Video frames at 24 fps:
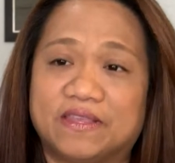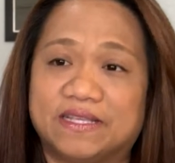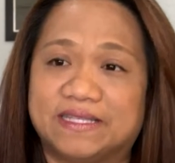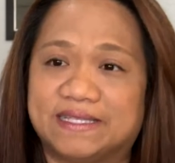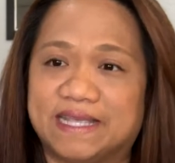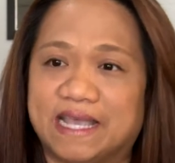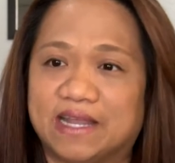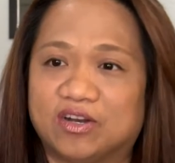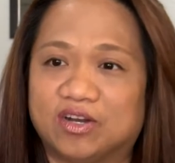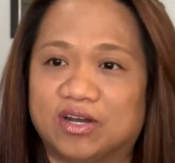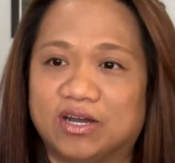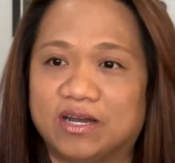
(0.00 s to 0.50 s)
the
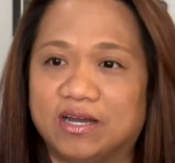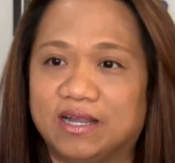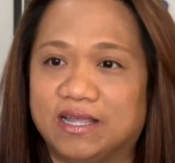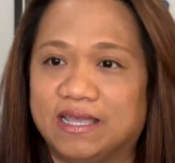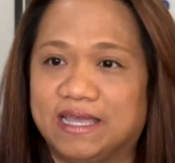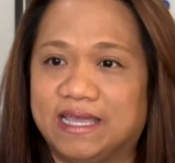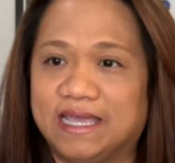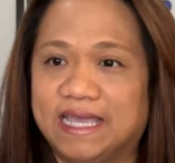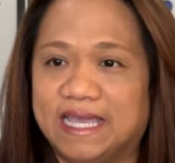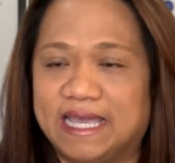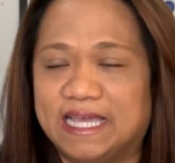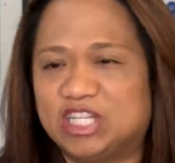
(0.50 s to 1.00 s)
center,
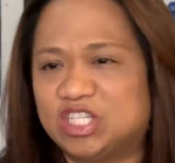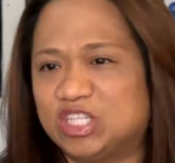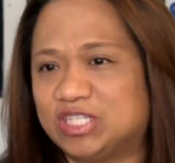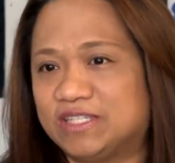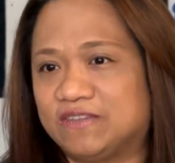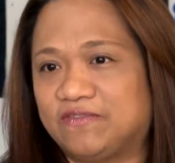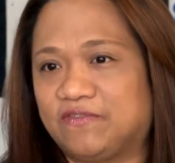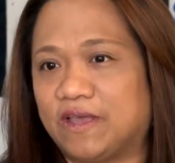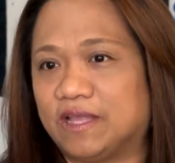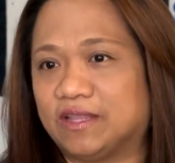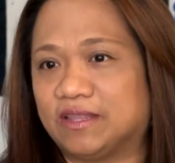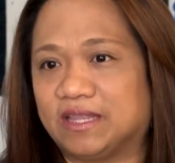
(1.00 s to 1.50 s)
it
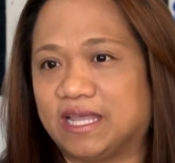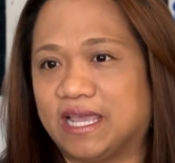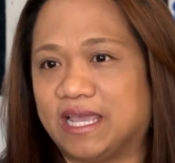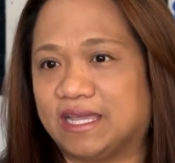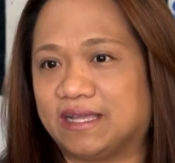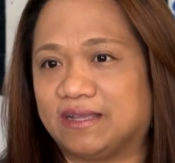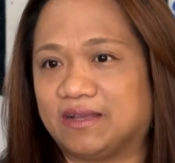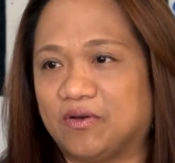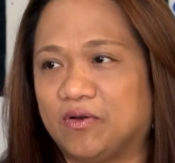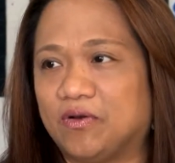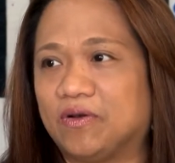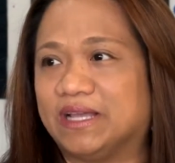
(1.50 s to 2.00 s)
just felt
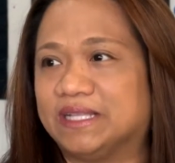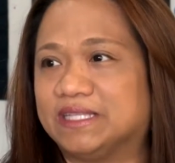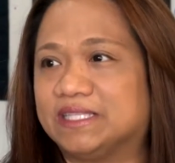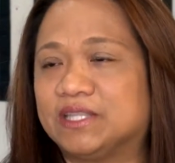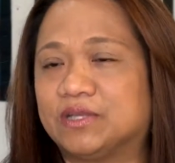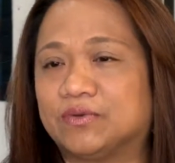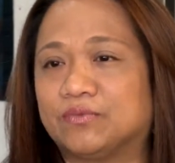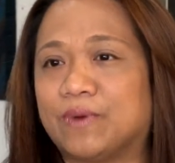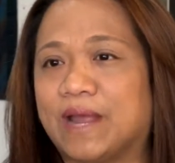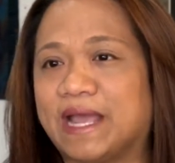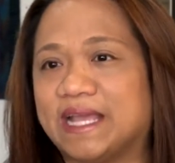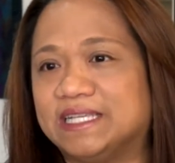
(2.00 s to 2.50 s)
like, oh, it's
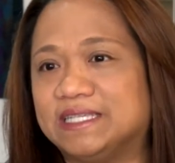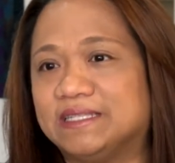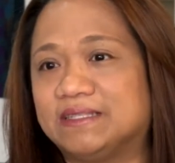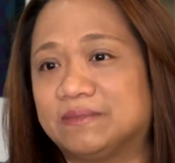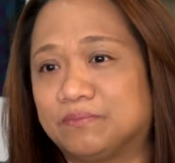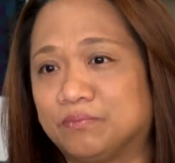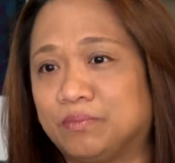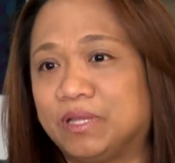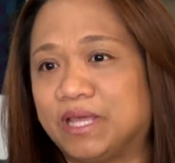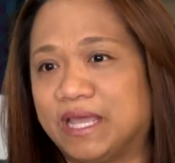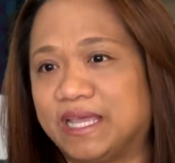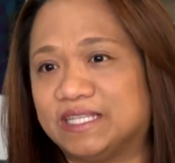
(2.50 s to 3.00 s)
the right
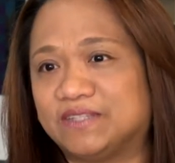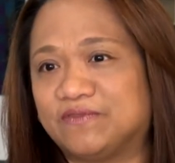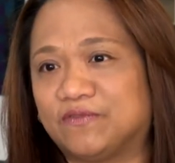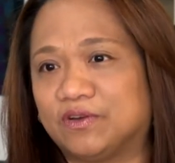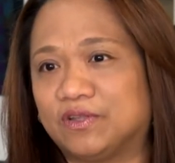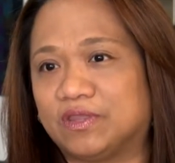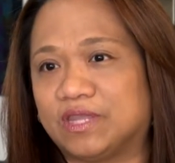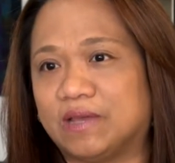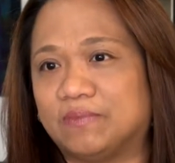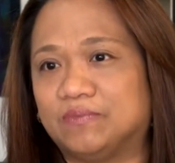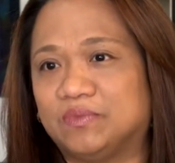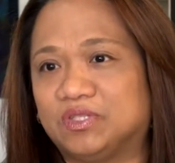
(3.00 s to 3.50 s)
place
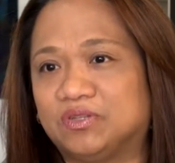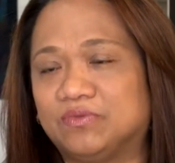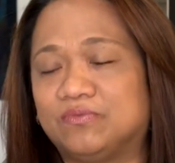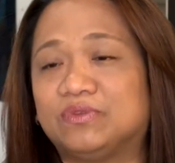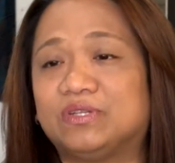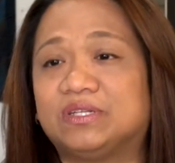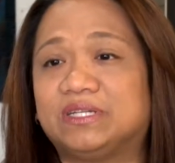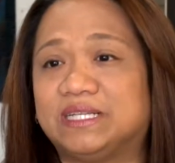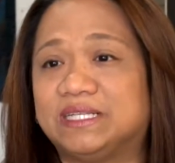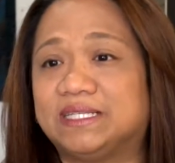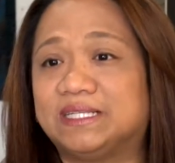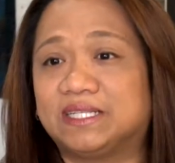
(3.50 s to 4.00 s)
for them to
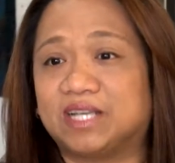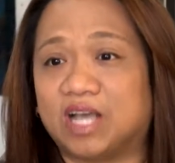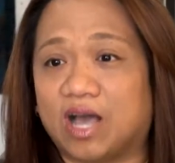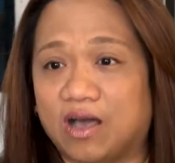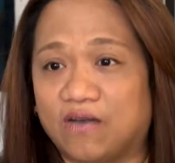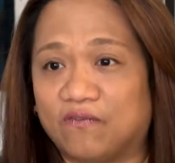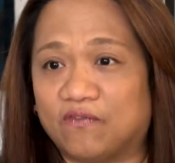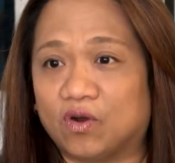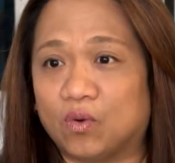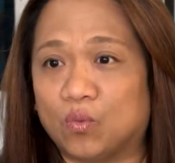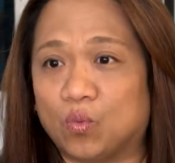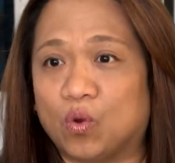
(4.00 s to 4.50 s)

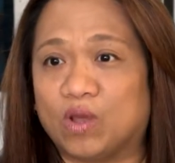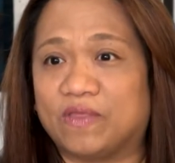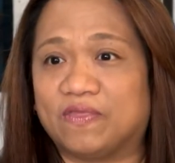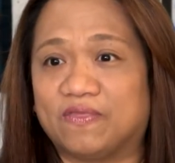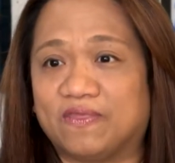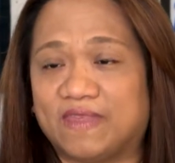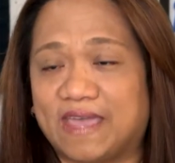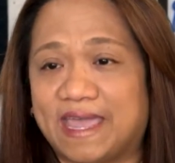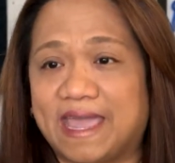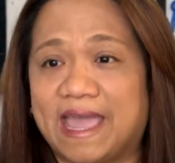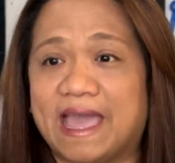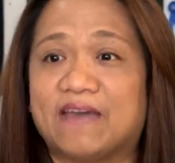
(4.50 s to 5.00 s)
discover
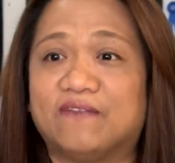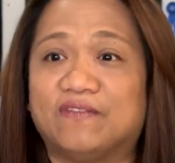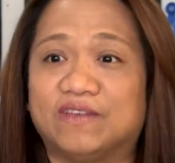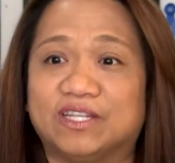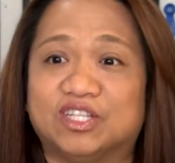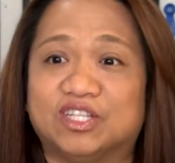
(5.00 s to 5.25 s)
what they have